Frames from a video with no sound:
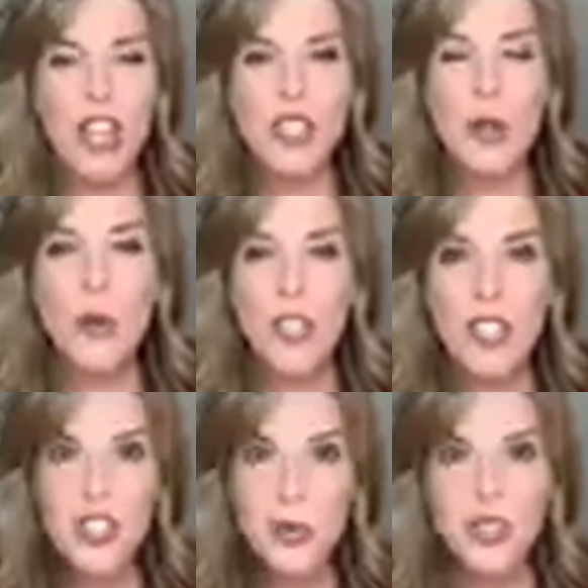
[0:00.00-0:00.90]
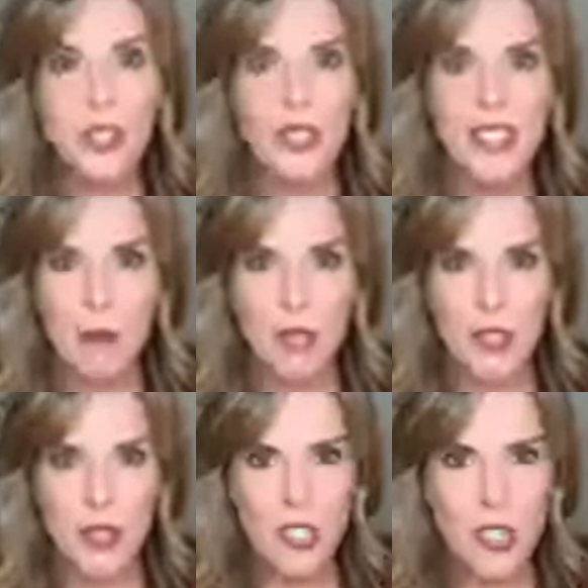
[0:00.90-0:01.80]
So I wanted to do a little
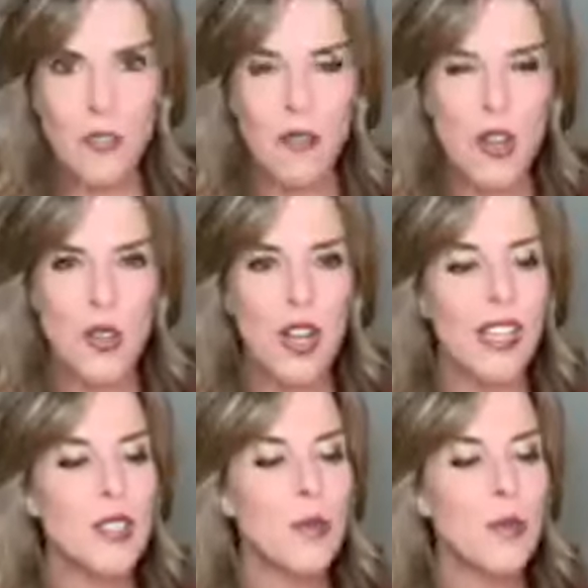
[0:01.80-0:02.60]
demonstration for you guys.